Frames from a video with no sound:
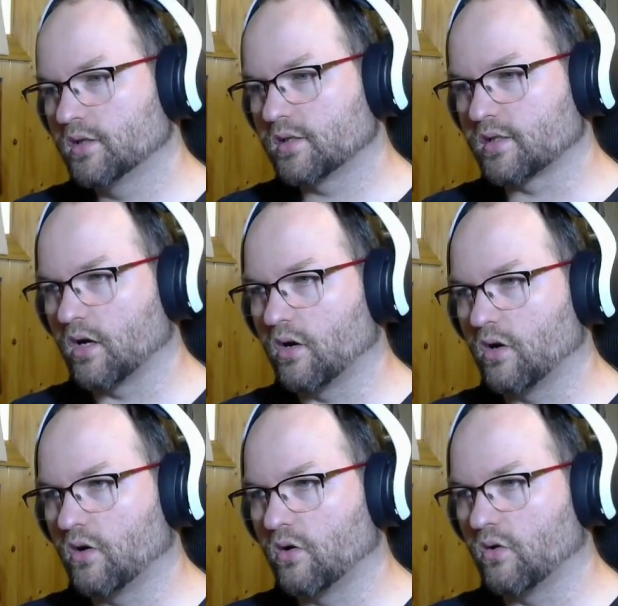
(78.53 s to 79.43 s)

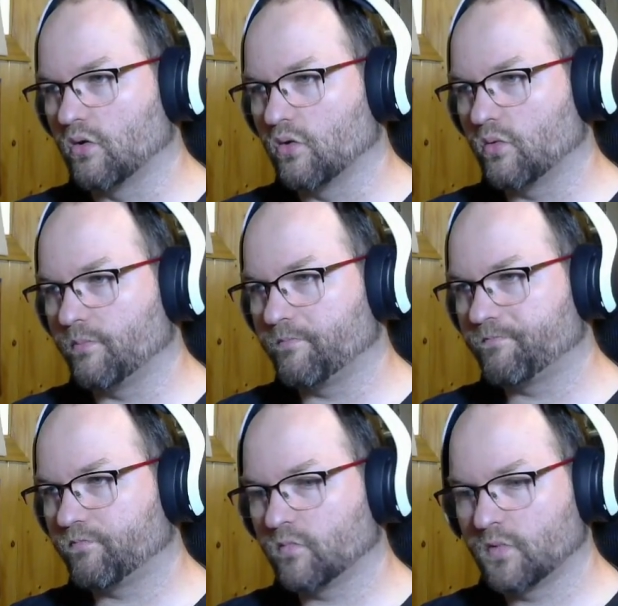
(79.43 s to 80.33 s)
So
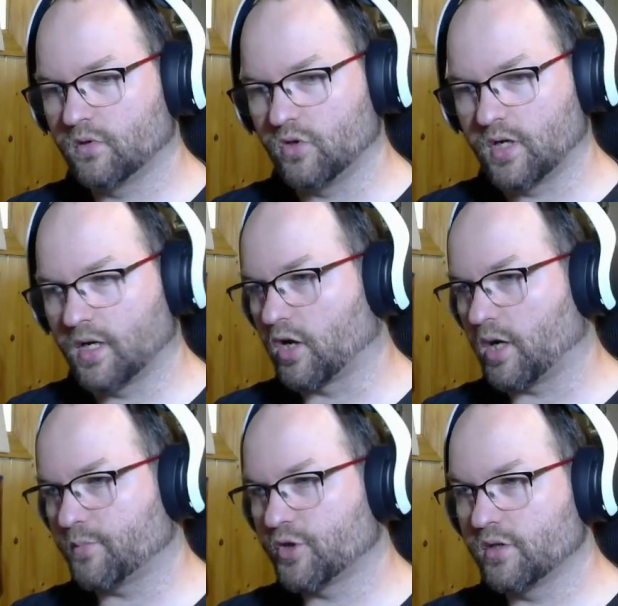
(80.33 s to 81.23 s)
you click on
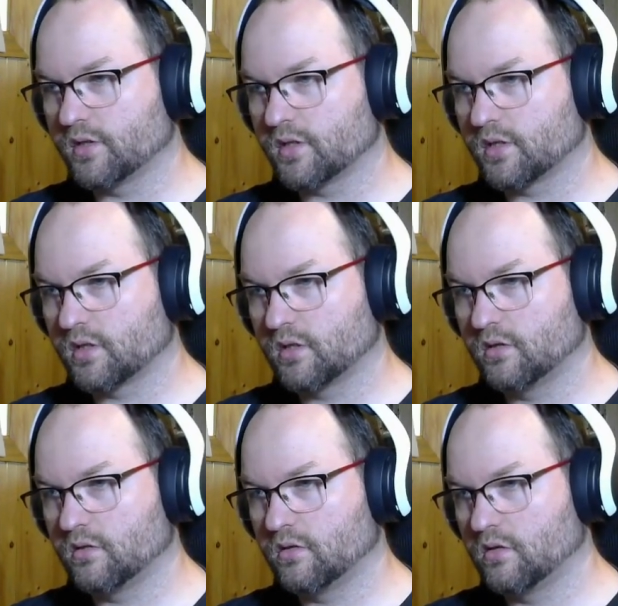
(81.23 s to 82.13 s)
options,
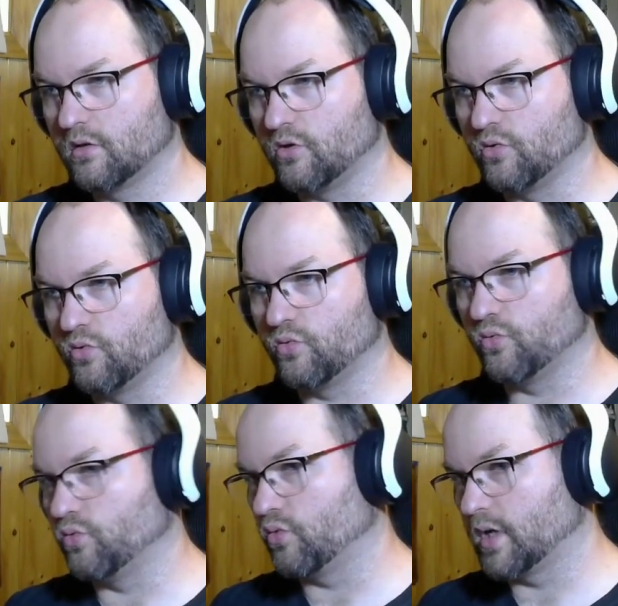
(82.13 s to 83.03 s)

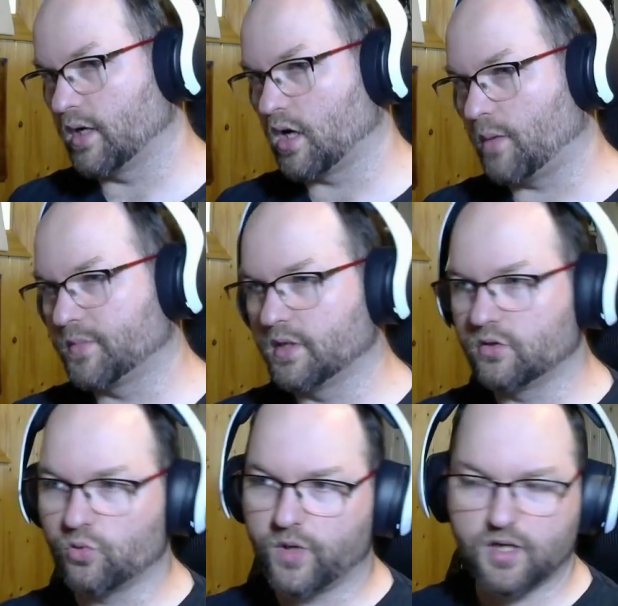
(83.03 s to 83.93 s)
you click
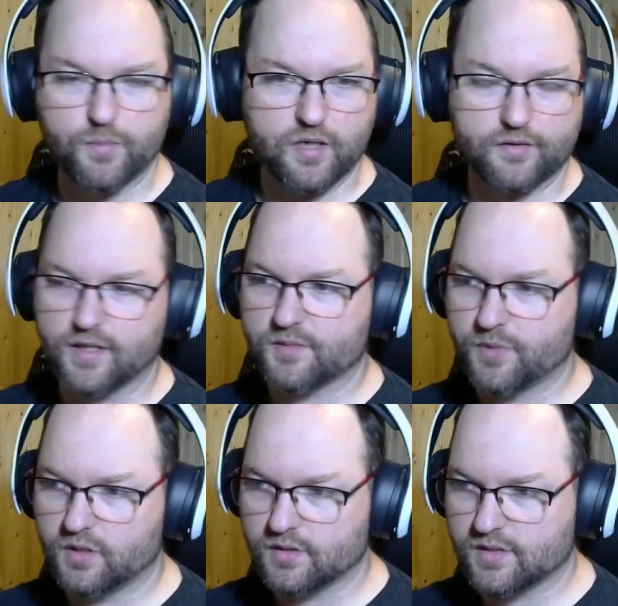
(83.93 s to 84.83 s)
opt-in to weekly beta
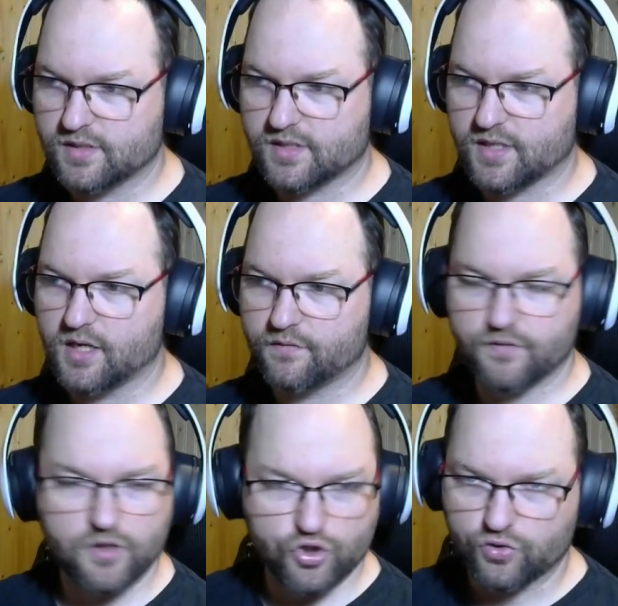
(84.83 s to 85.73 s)
test builds,
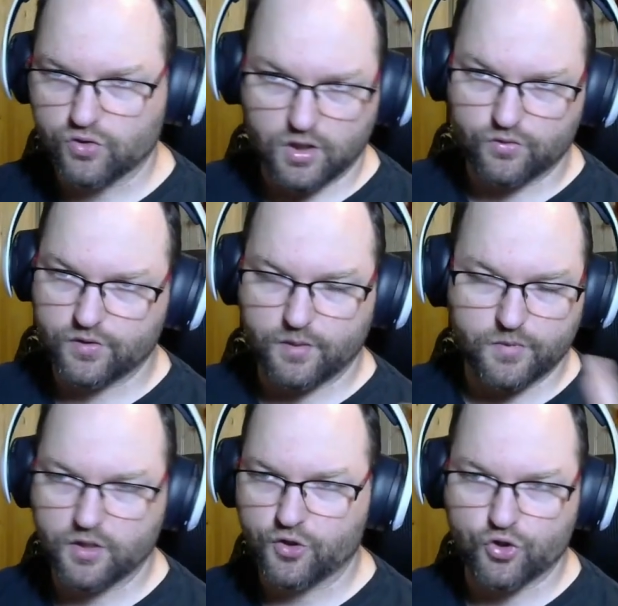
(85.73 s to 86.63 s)
save, should download the
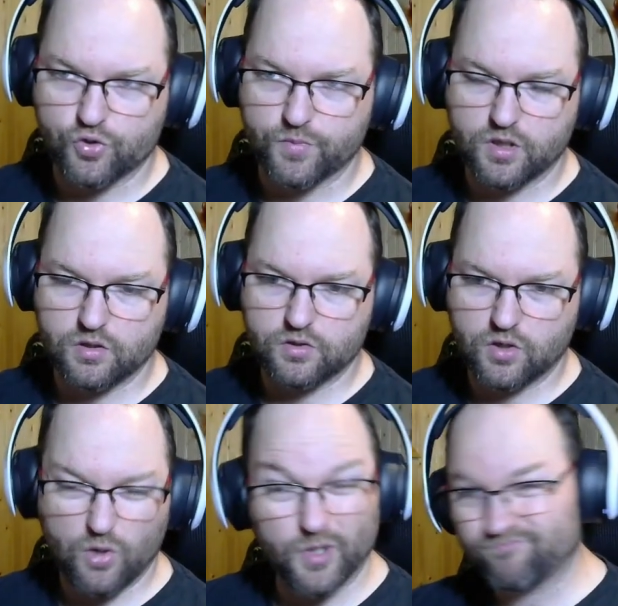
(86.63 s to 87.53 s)
update and you should be good
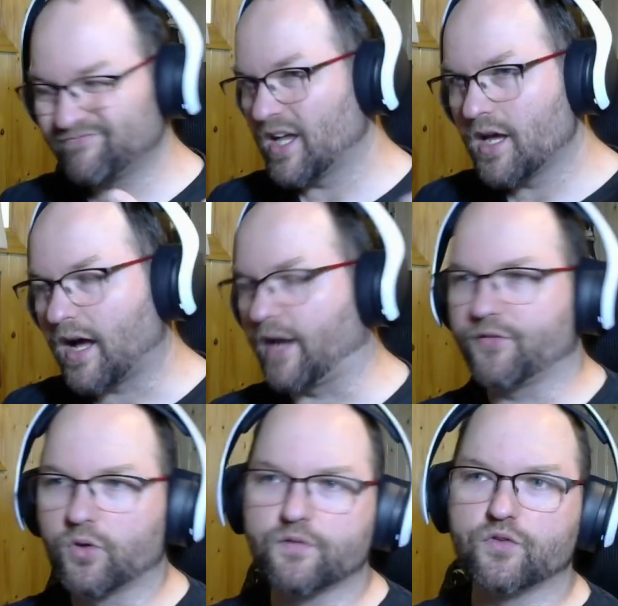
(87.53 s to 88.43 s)
to go, but I
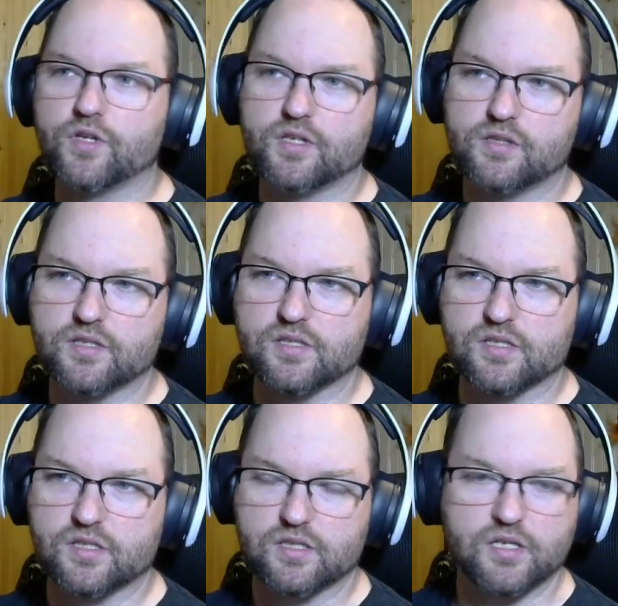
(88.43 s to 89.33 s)
don't even think this
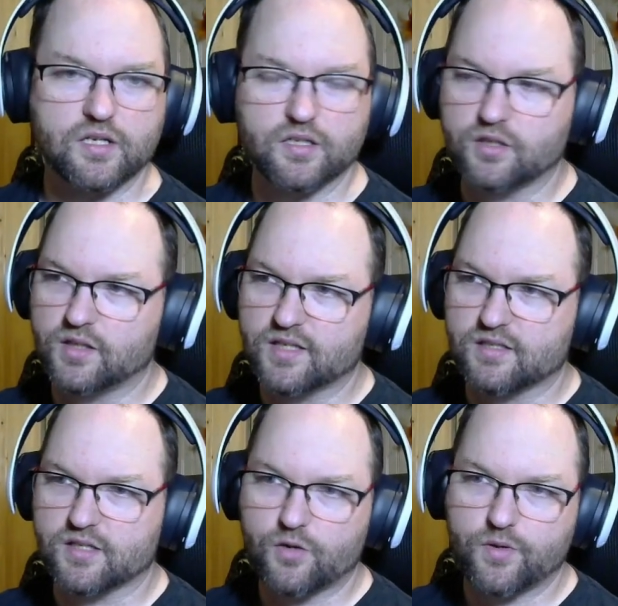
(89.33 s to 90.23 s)
is
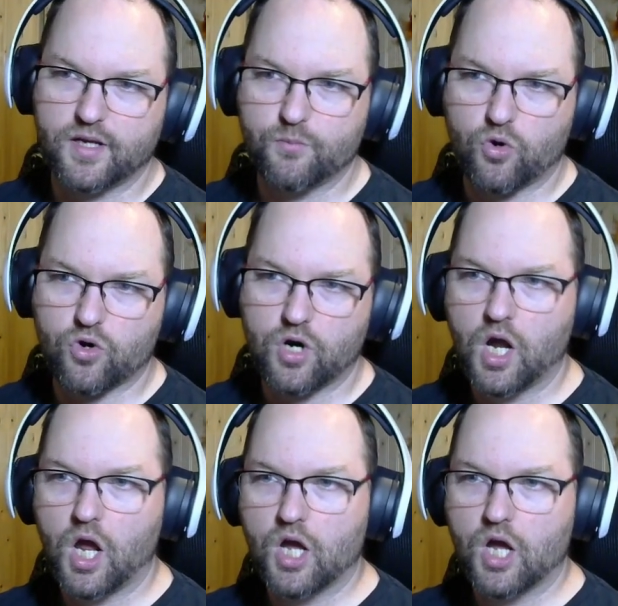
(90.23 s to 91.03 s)
necessary anymore.